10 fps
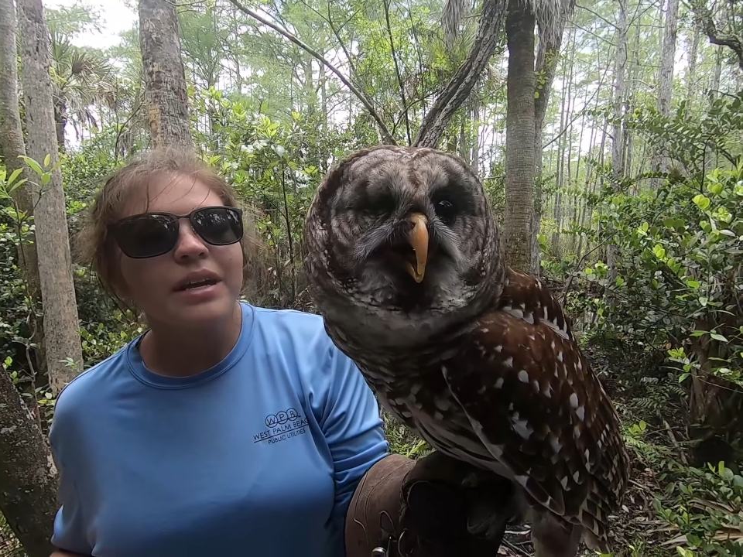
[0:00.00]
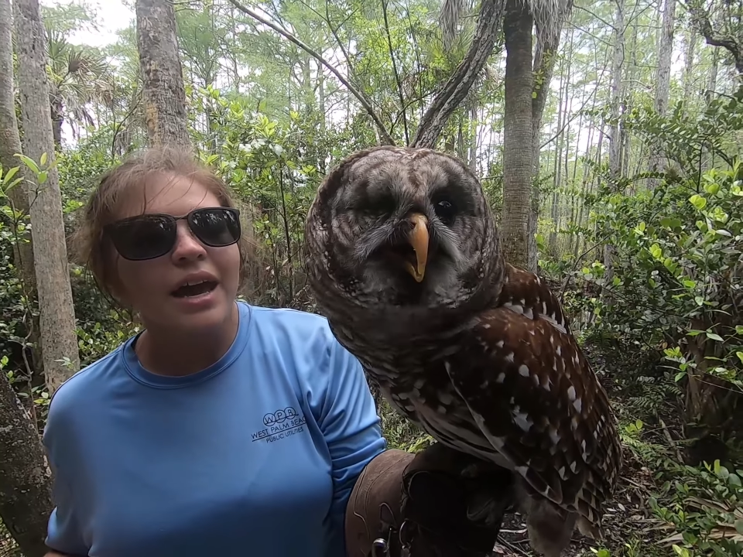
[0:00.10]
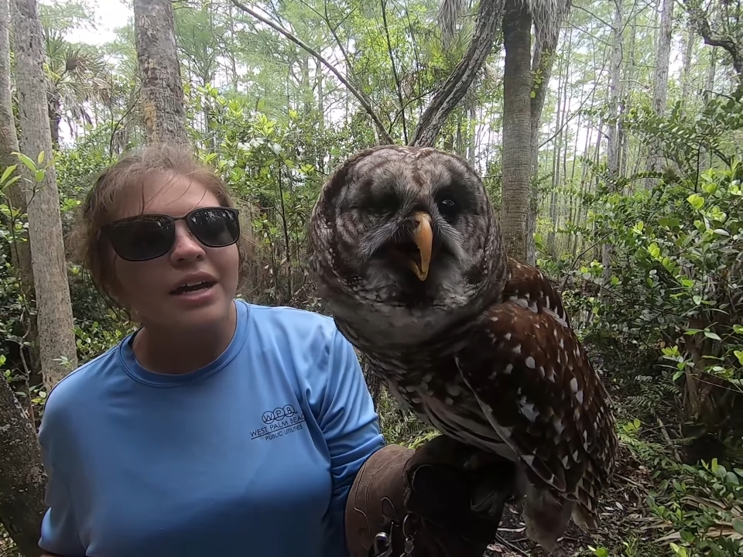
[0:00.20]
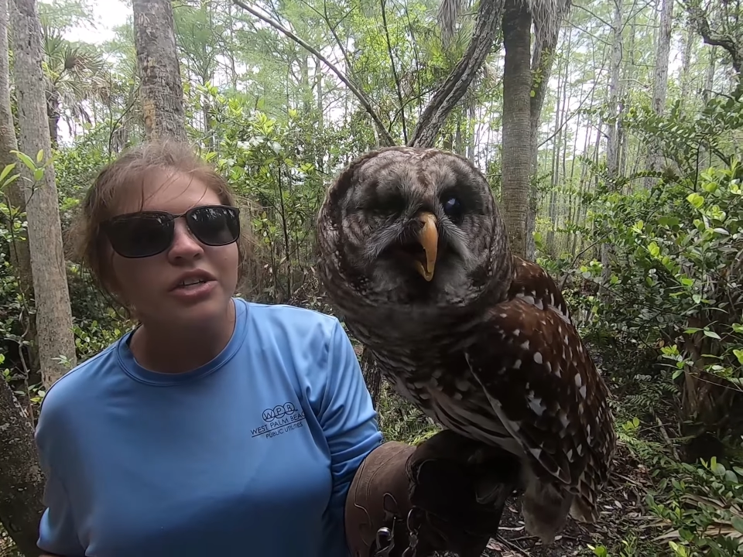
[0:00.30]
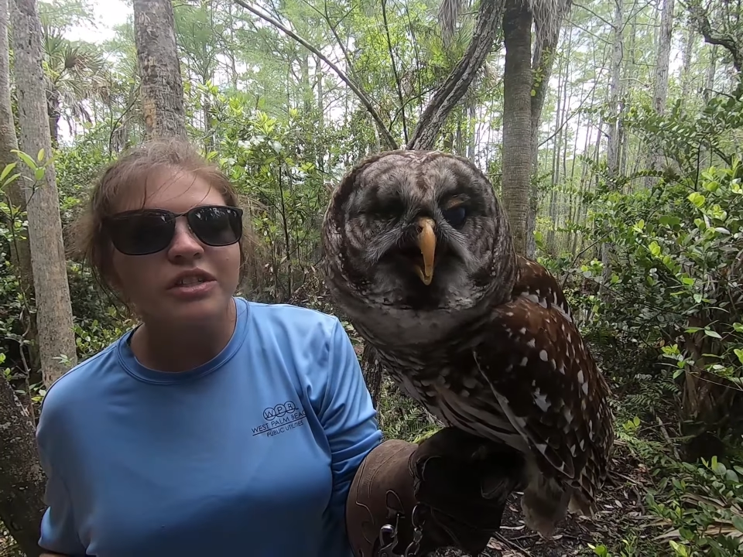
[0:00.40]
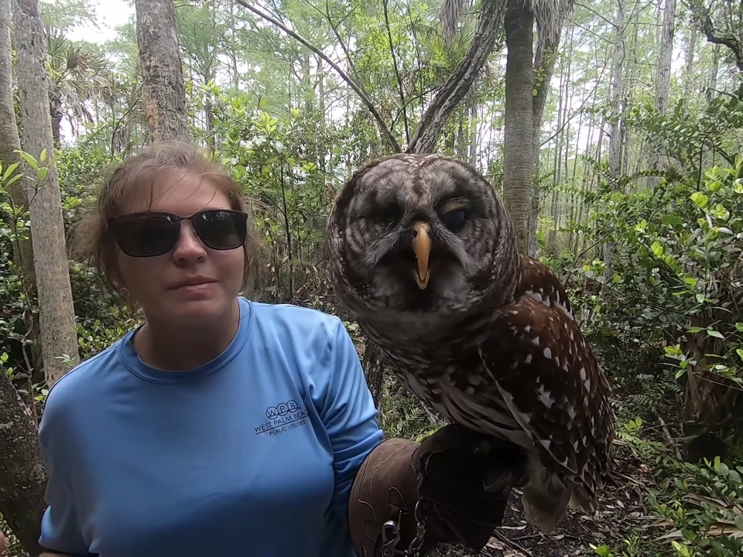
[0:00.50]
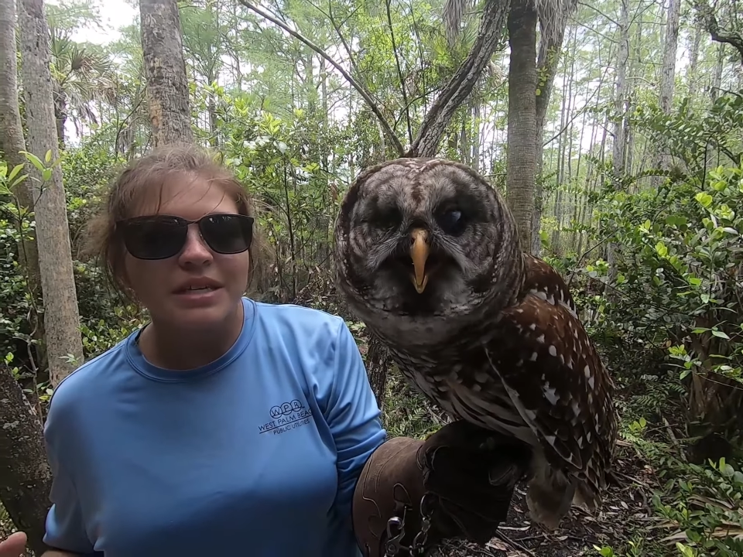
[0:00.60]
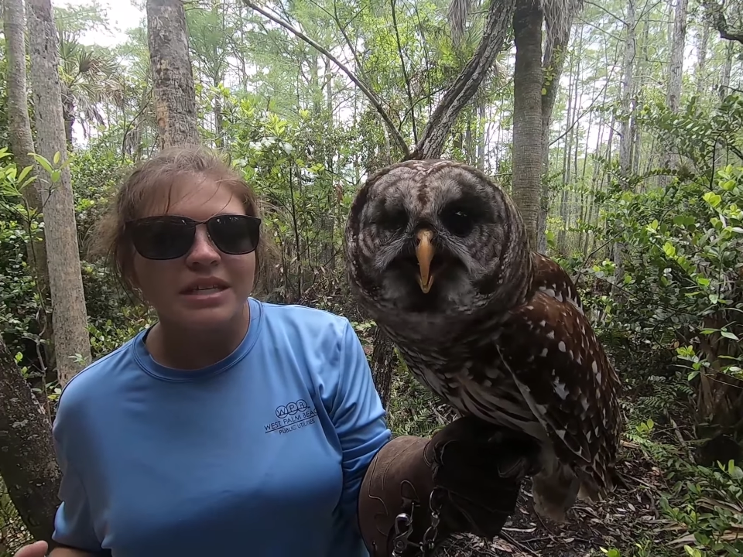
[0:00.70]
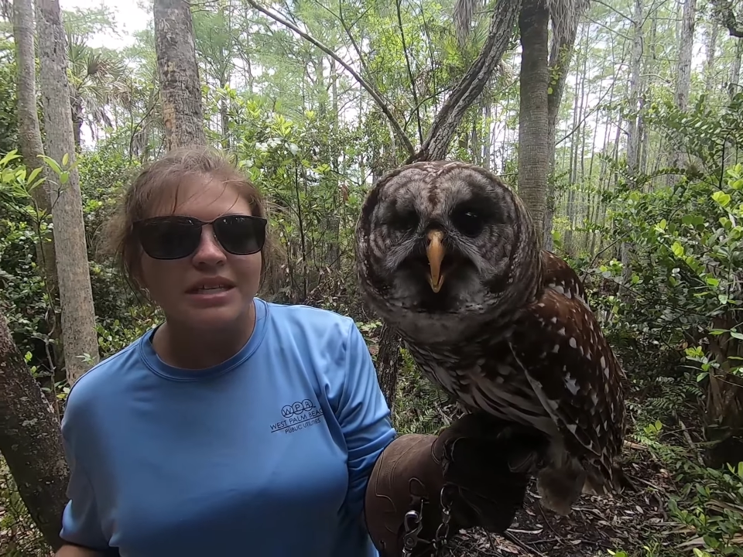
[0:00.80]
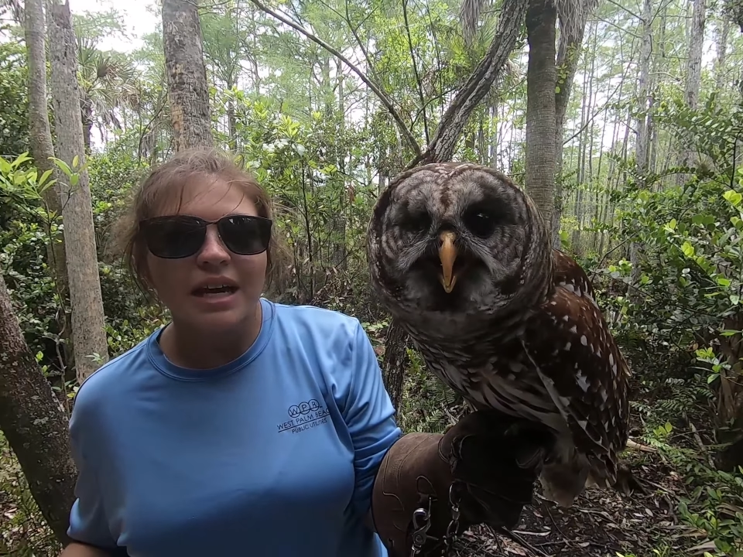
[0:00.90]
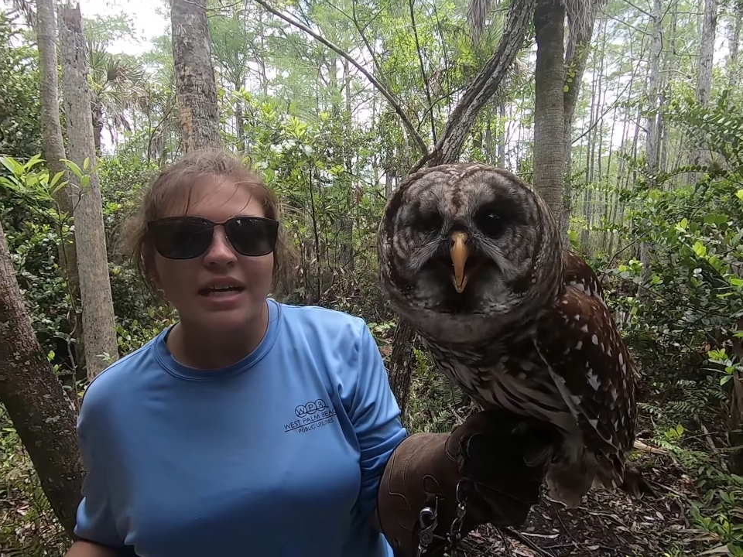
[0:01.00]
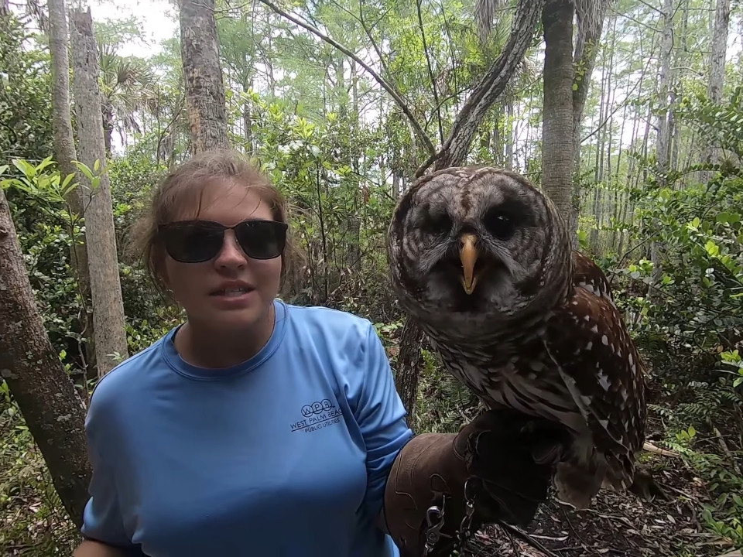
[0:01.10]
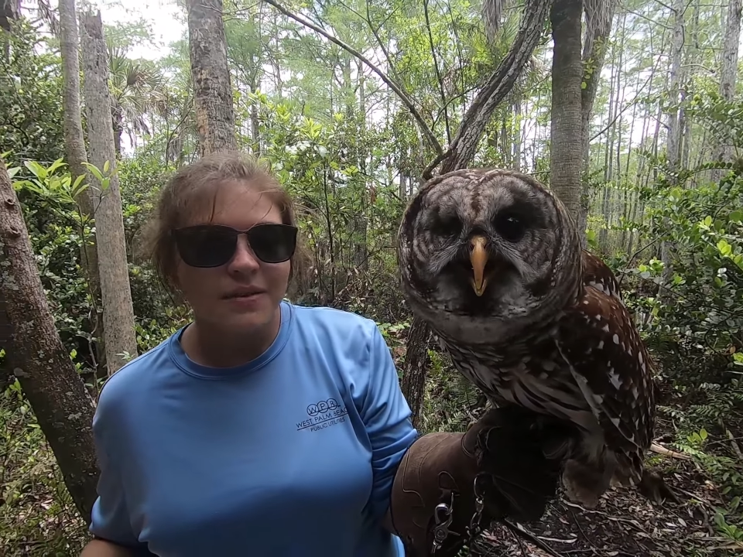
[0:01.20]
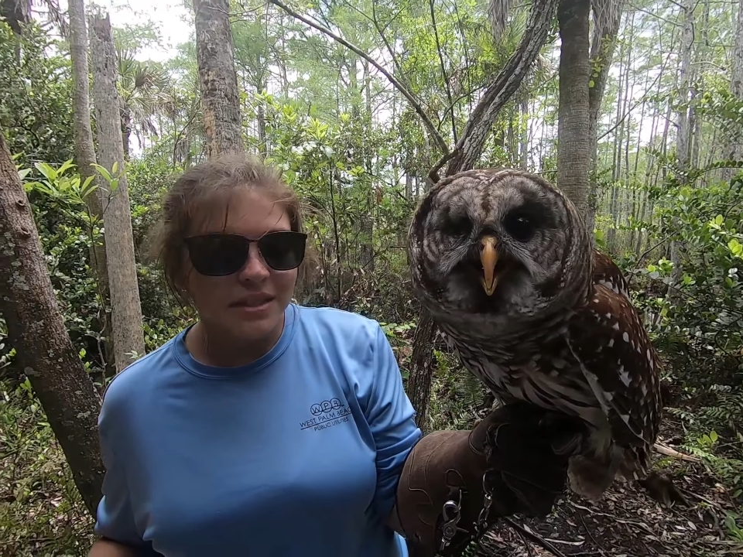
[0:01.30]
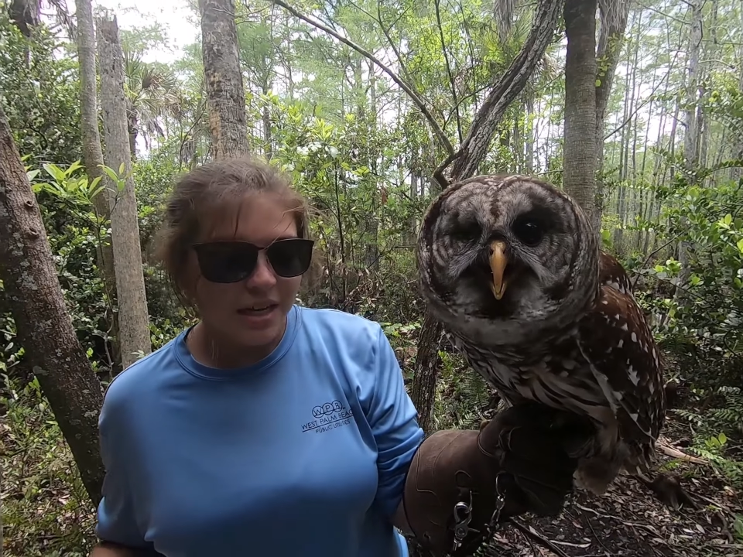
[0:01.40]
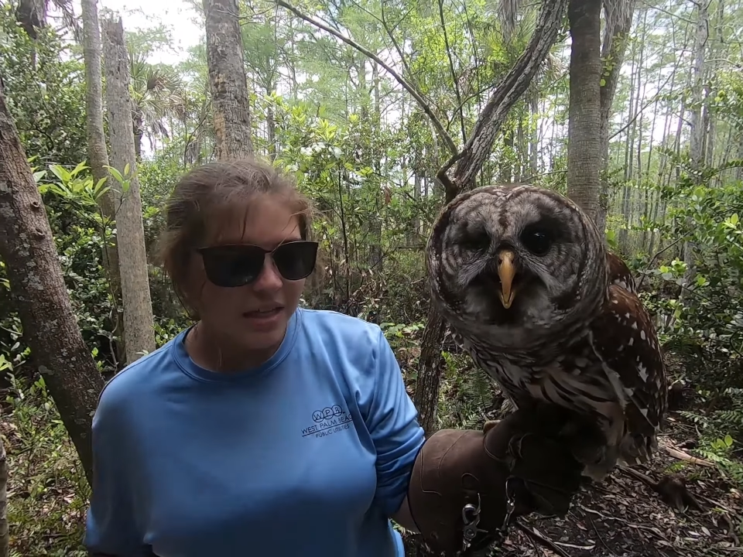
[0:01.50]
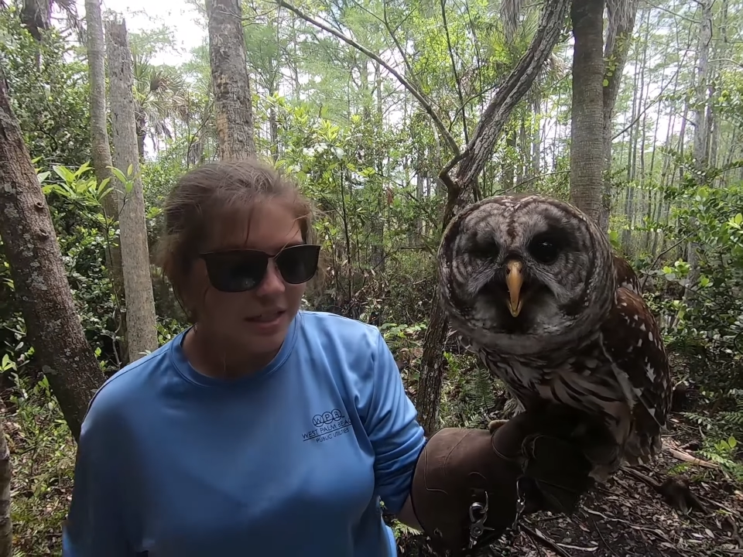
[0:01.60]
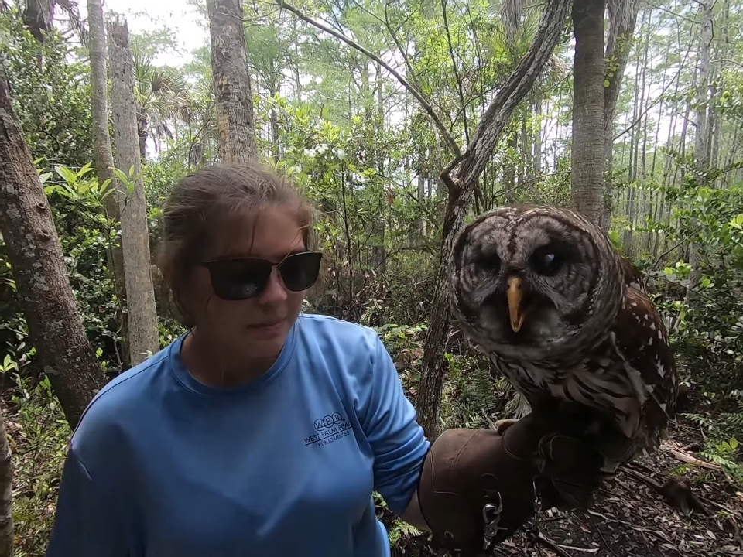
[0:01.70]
actually be the size of a tennis